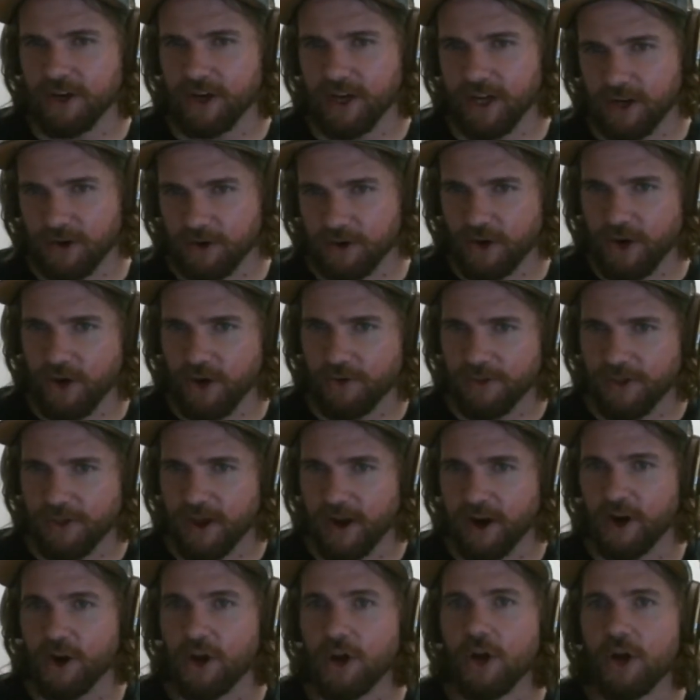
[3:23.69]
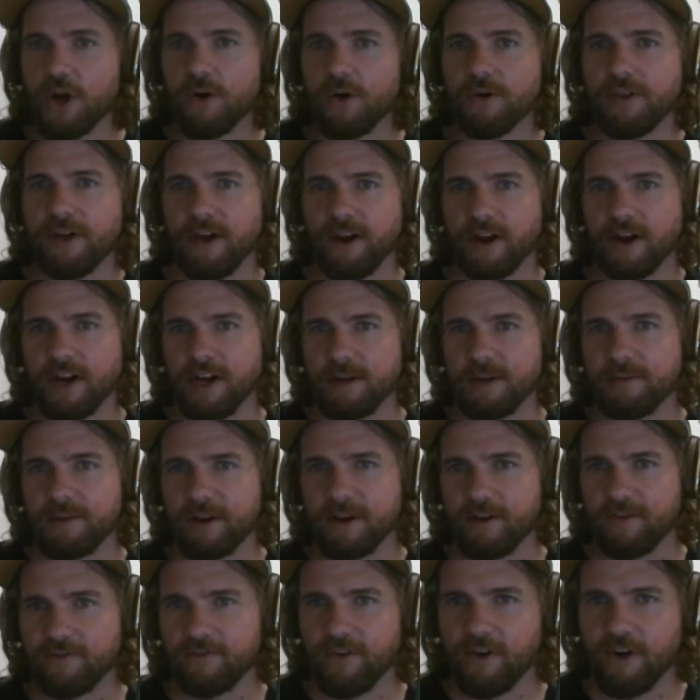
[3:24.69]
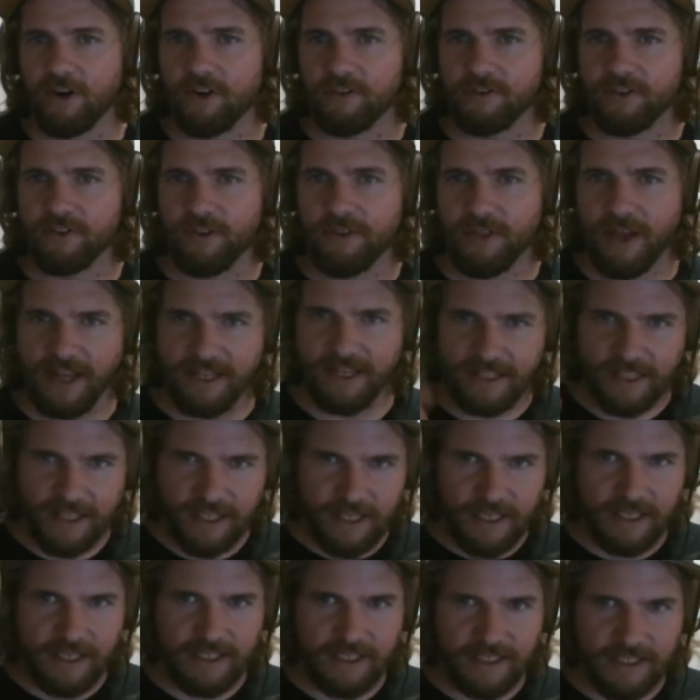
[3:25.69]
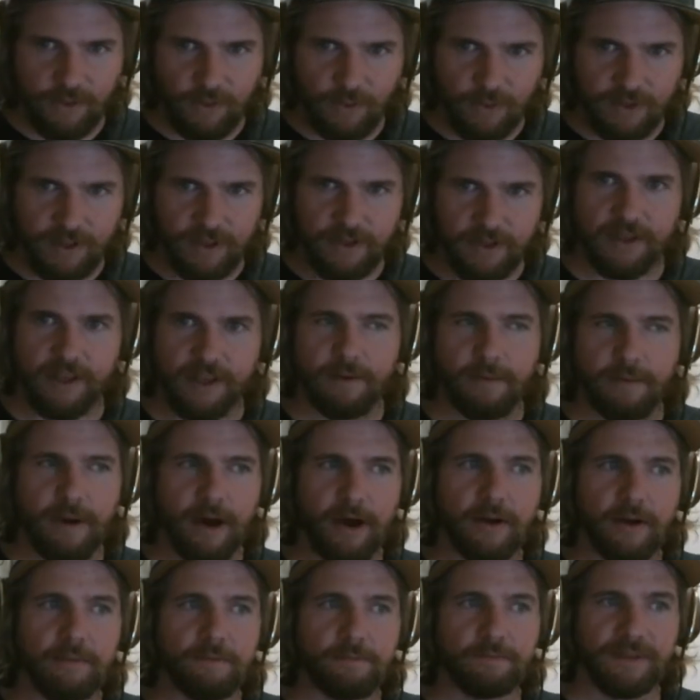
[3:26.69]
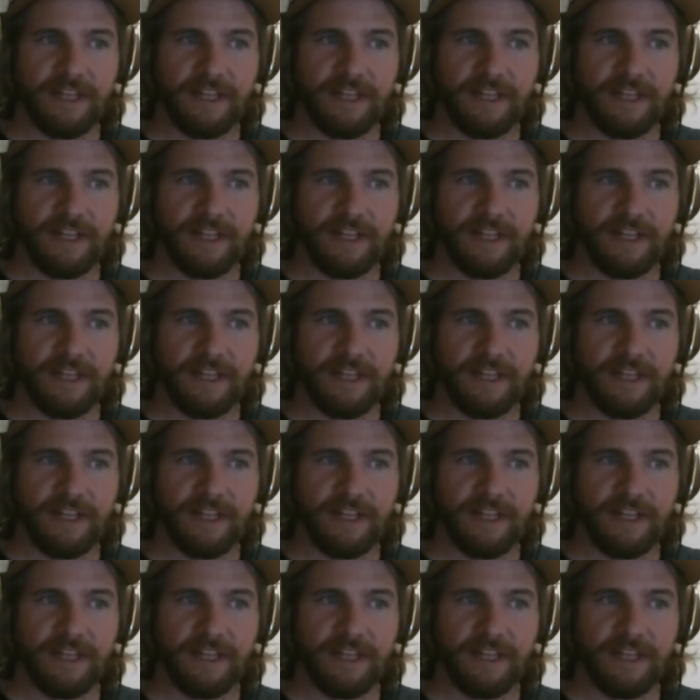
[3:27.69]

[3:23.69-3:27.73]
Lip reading: It'll go there without anybody involved. That's the easy one to think about.